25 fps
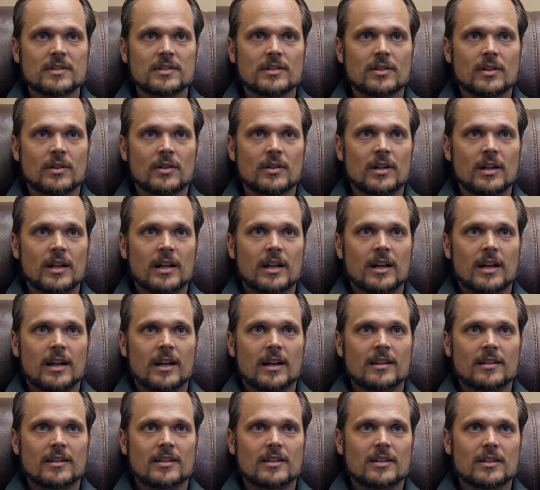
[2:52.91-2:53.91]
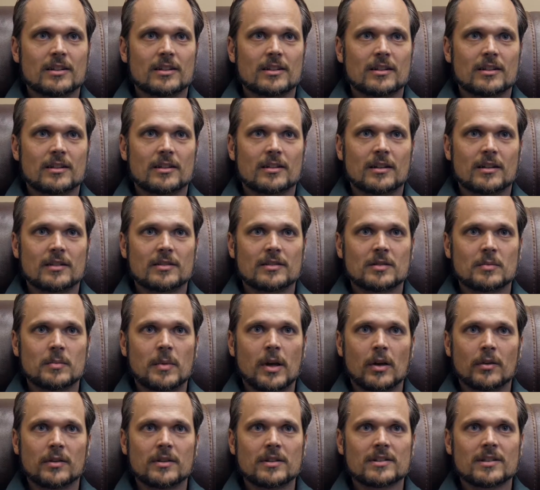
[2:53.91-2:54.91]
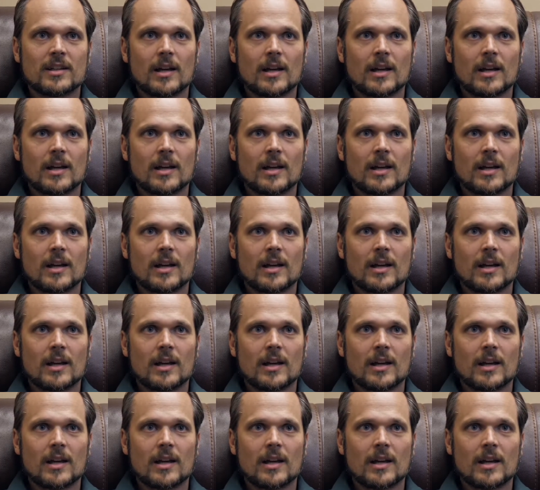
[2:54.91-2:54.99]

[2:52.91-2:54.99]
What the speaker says: And so I think some healthy